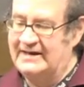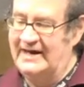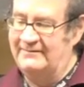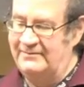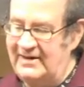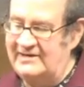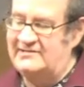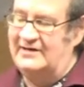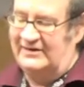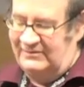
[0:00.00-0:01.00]

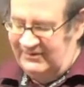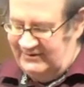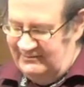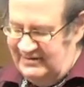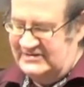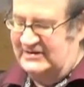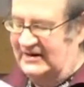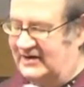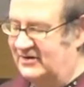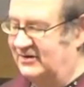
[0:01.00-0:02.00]
Chemometrics was
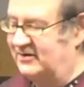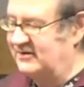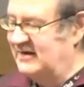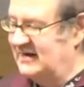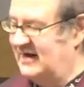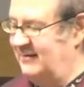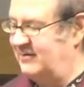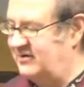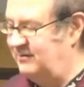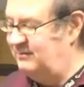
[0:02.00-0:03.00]
originally called
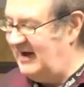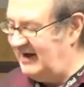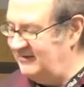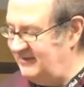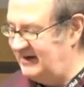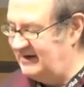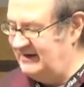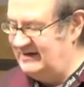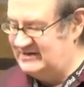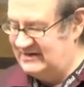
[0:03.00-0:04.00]
chemical pattern
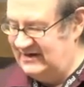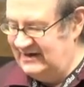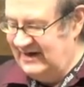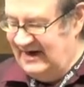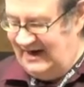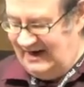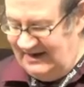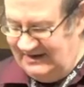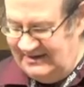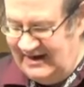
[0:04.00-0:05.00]
recognition,
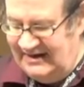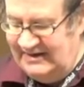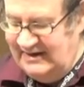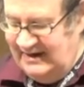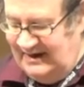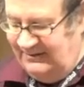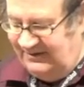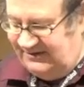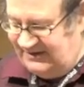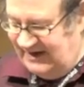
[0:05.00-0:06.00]
and then it
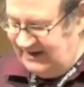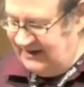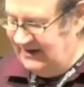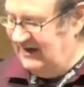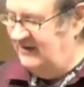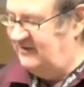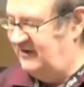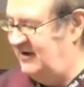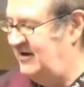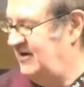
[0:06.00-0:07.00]
was taken
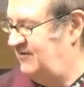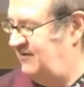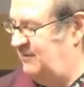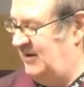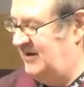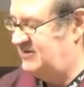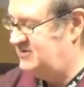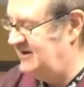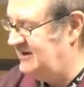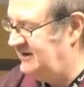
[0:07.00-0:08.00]
over for about
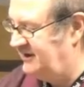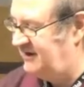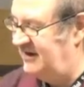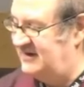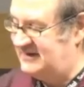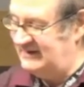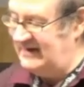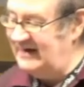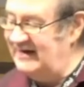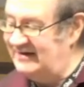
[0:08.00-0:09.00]
20 or 30
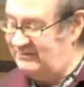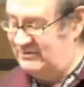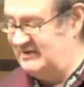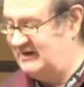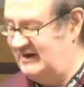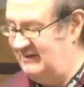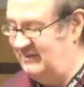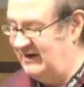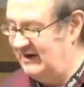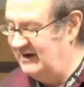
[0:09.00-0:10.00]
years, particularly
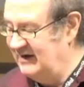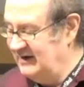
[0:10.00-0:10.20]
by